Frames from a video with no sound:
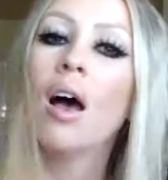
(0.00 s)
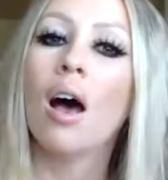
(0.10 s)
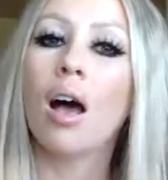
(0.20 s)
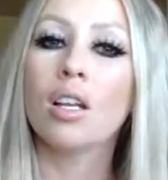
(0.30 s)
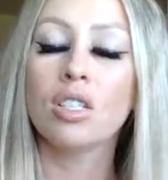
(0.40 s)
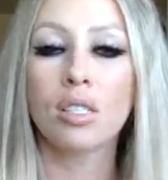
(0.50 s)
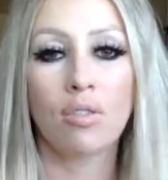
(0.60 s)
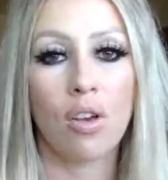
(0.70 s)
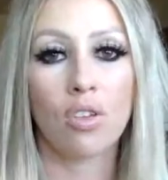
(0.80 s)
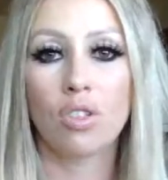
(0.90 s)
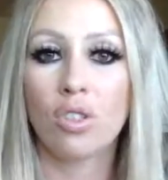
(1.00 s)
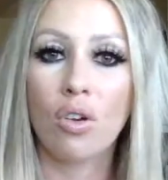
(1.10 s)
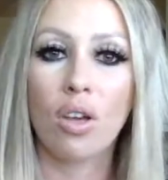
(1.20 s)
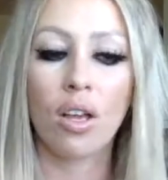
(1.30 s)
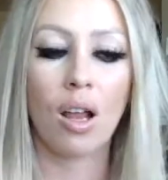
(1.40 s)
I just felt so
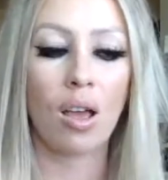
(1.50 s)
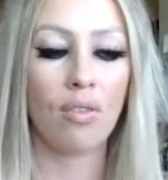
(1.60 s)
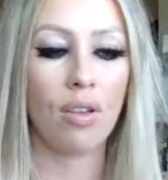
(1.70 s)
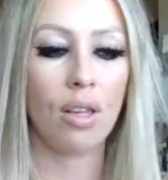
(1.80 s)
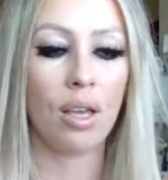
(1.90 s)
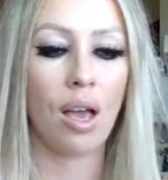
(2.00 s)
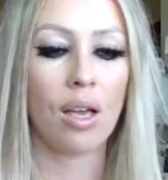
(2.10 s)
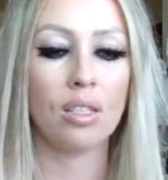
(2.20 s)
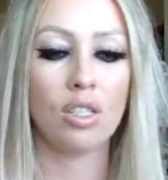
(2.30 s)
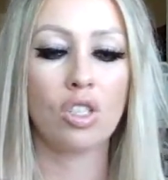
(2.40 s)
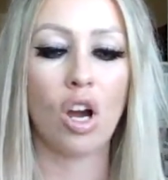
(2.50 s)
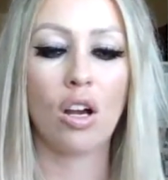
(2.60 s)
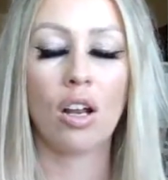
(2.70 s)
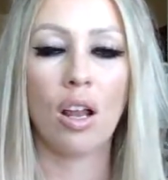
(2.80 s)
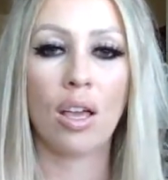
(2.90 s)
good. I felt like I
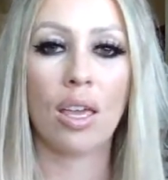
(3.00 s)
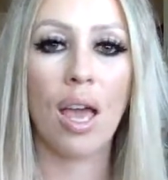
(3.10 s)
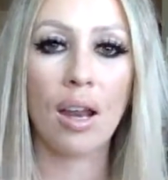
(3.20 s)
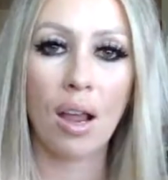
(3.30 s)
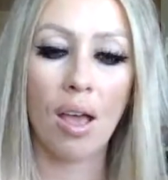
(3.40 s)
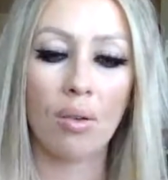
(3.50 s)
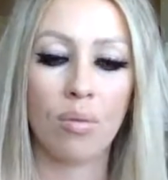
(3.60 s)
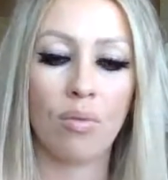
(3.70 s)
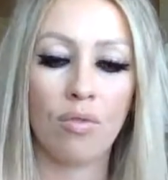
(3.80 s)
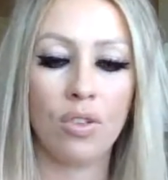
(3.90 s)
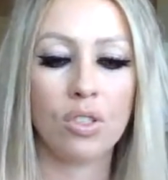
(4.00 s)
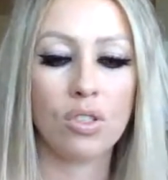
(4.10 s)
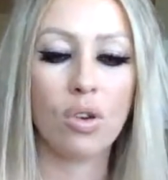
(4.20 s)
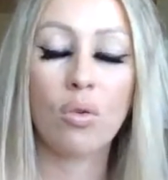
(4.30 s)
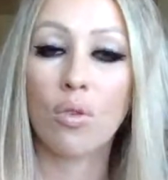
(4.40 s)
started again. I feel
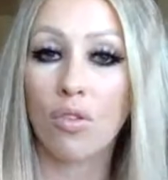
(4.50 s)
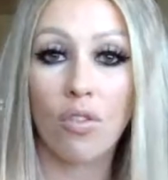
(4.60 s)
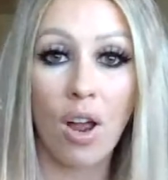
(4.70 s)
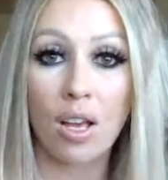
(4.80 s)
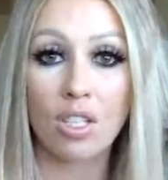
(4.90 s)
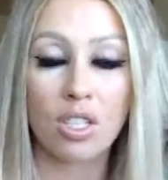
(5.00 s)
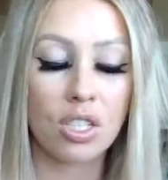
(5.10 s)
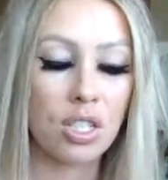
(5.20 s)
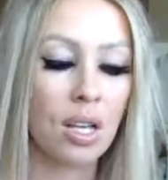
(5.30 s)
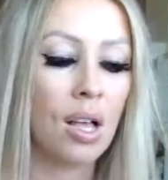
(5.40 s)
so refreshed.